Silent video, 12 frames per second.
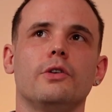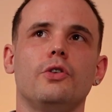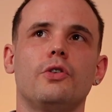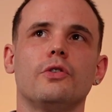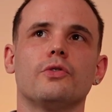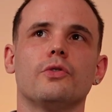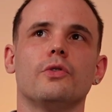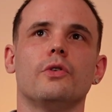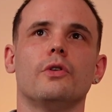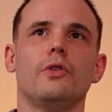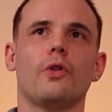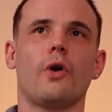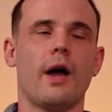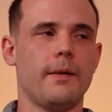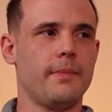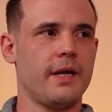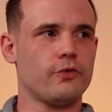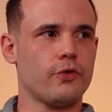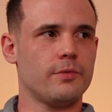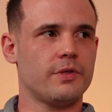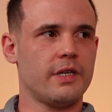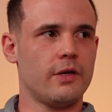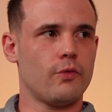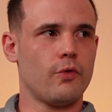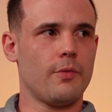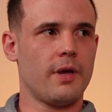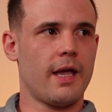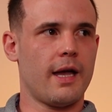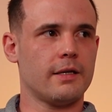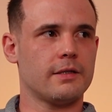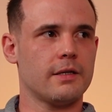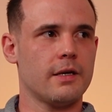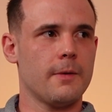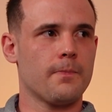you can do 9 bedrooms in a rooming house.